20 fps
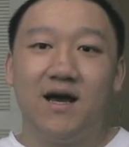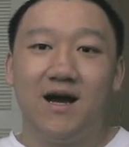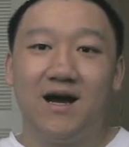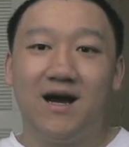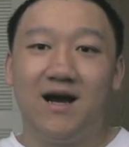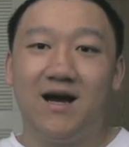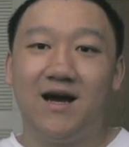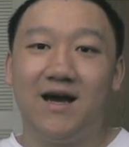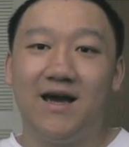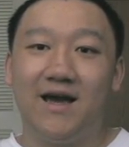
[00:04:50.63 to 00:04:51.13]

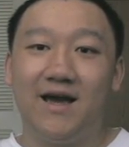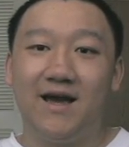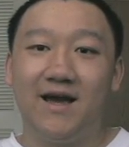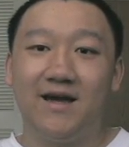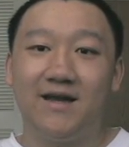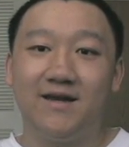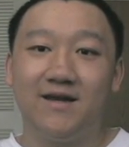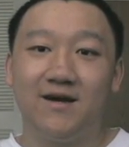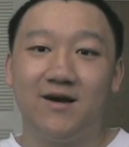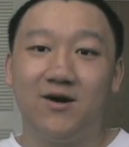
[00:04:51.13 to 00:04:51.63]

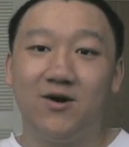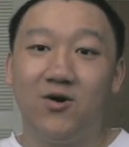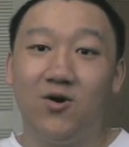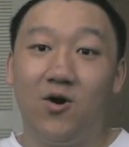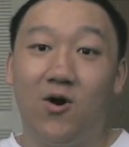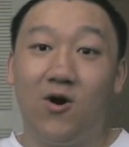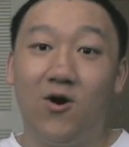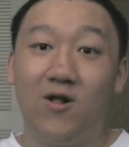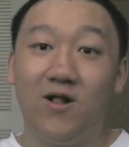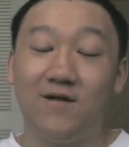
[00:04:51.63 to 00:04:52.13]
and
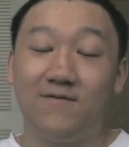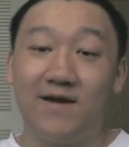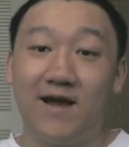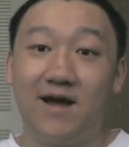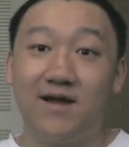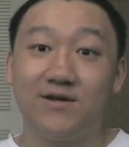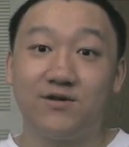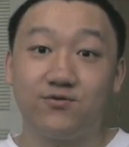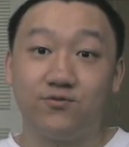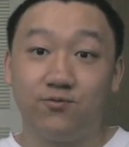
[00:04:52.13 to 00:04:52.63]
all I've
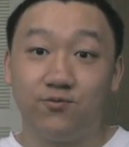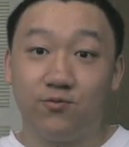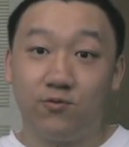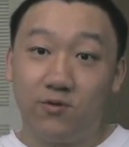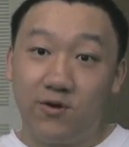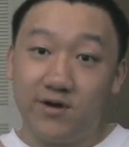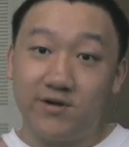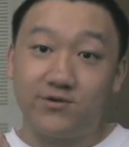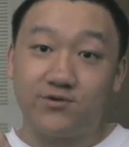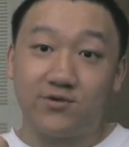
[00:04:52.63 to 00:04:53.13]
had is
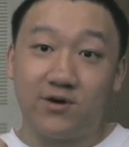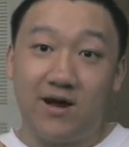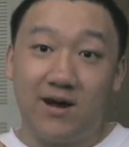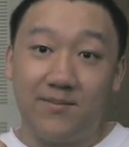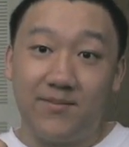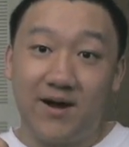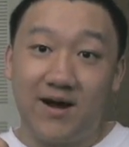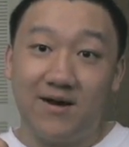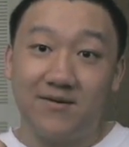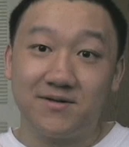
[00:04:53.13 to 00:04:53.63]
one
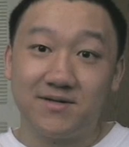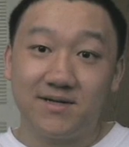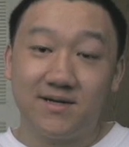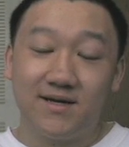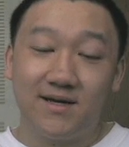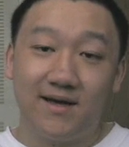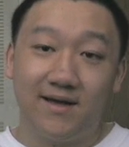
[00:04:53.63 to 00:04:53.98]
dropout,